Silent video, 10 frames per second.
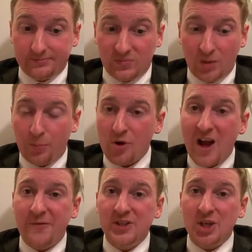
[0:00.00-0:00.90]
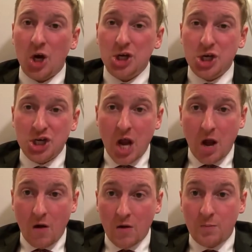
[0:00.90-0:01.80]
The profits are
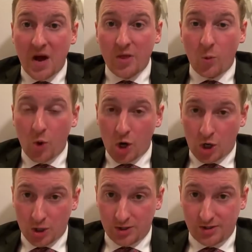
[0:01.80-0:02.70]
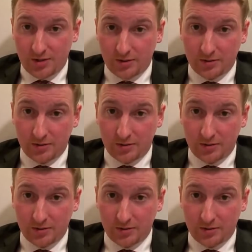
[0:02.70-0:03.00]
shared by the workers,